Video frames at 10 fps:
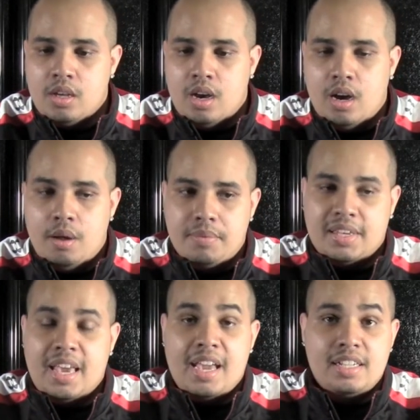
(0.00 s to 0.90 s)
The
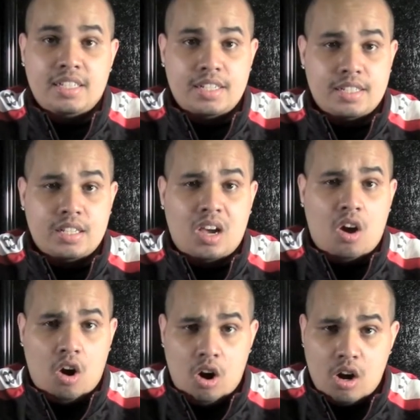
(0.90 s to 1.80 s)
cases
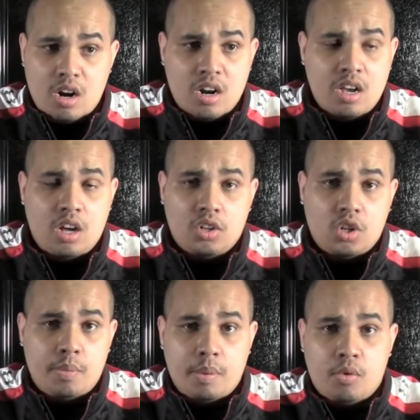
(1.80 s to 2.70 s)
are a
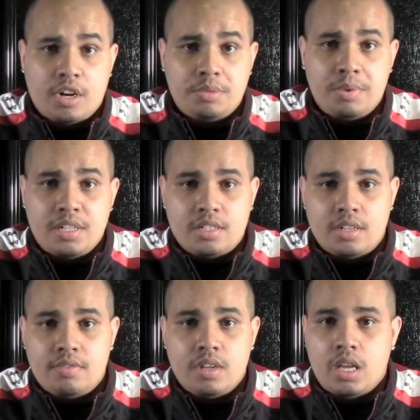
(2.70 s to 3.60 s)
little bit more
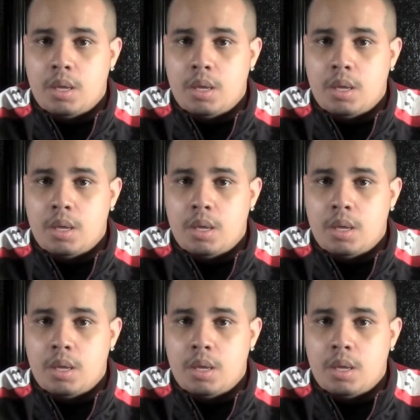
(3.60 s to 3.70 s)
expensive,